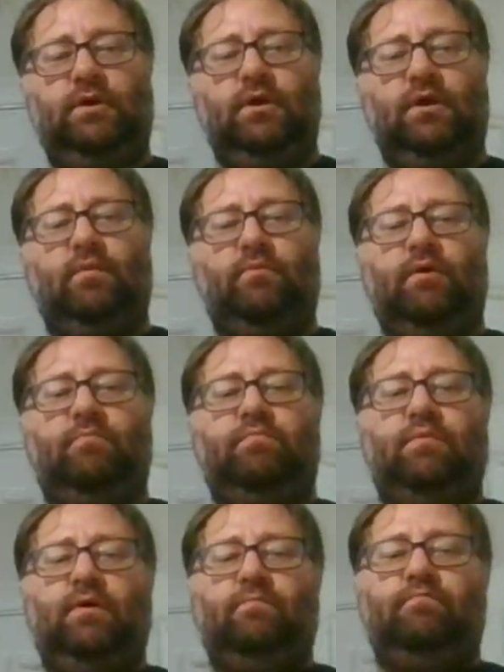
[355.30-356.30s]

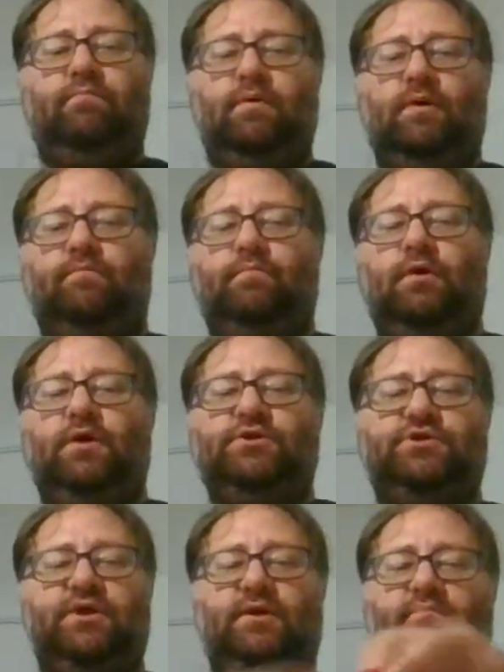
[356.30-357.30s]
a
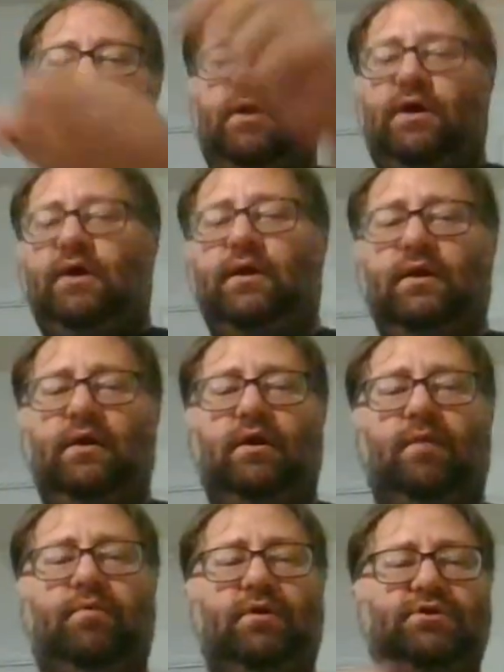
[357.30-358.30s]
punch and a block,
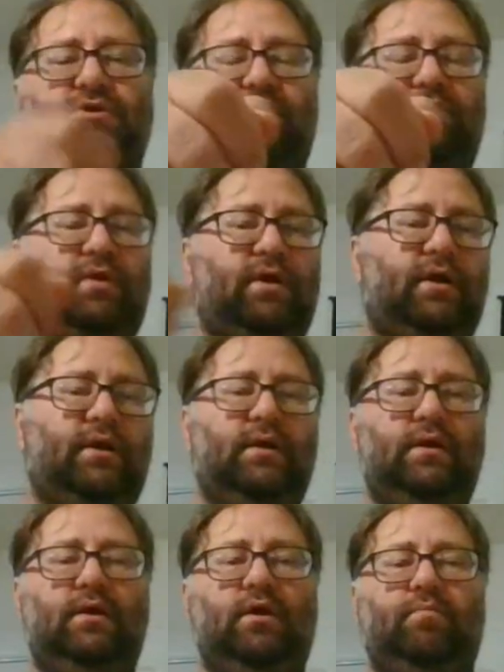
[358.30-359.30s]
a punch and a block,
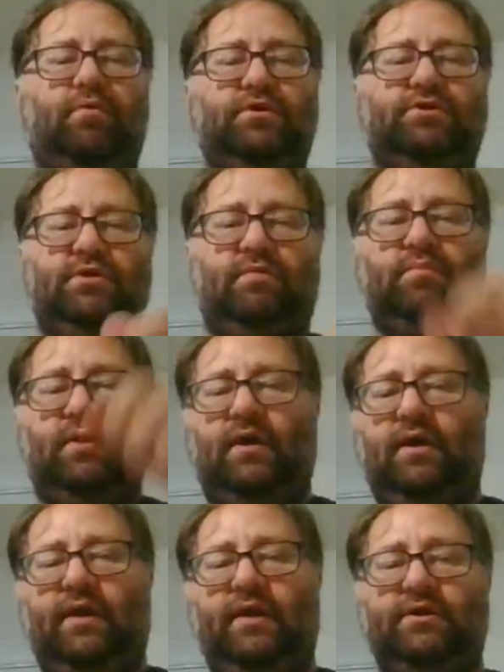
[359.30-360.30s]
a punch and a
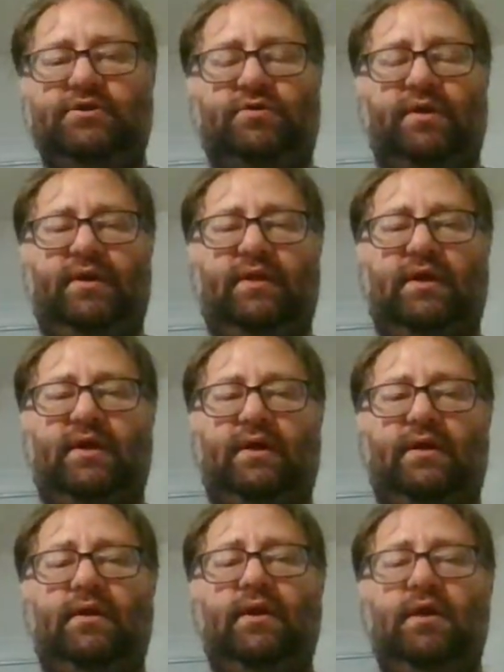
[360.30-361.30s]
block in a straight
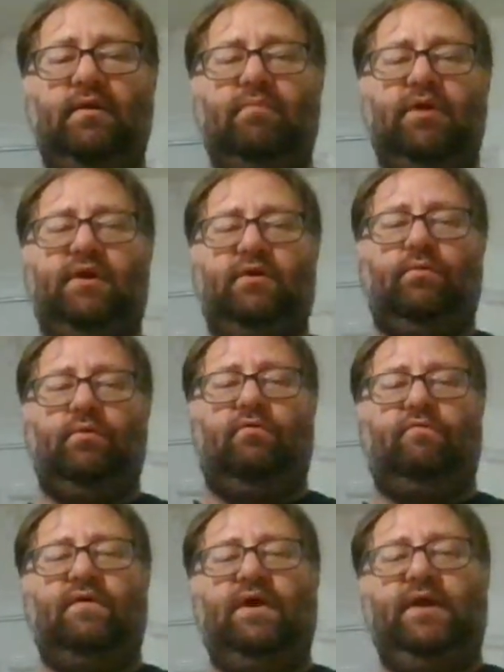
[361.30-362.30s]
line. But in a
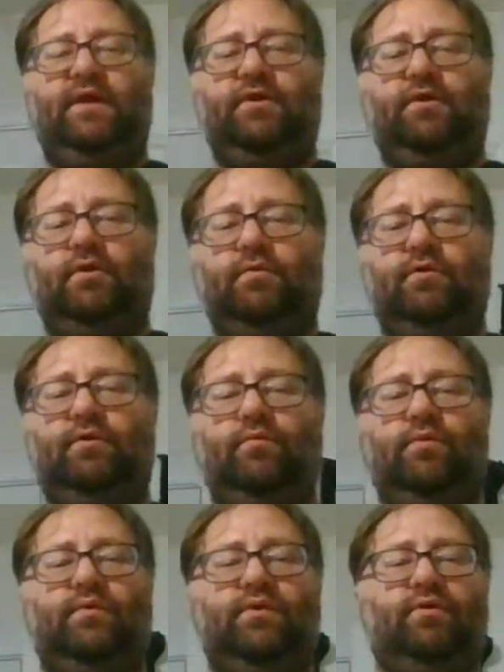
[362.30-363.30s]
real fight,
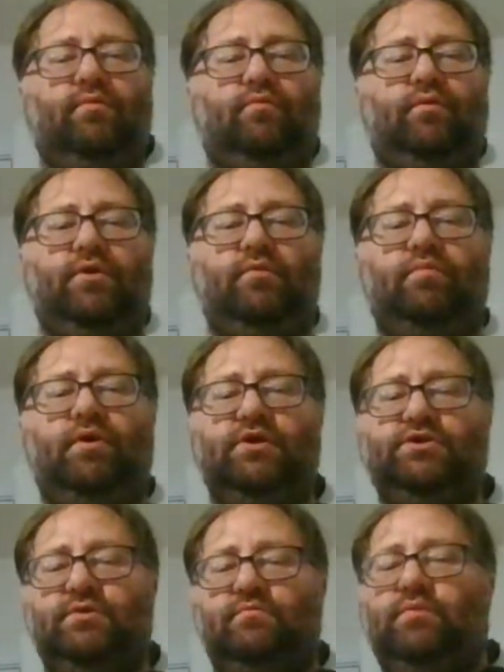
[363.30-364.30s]
when you
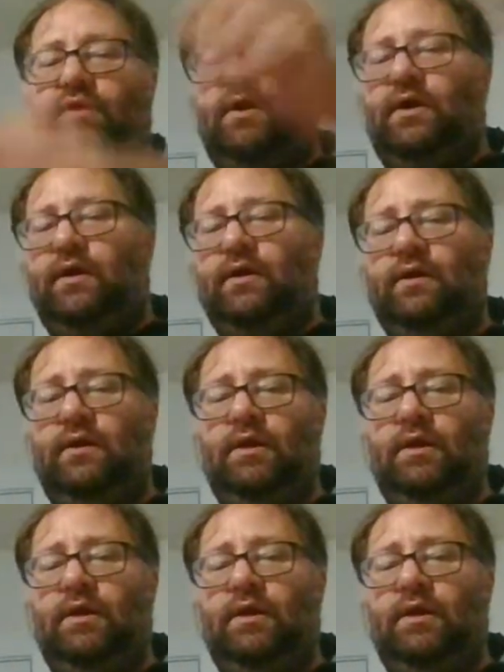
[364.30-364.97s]
punch and block,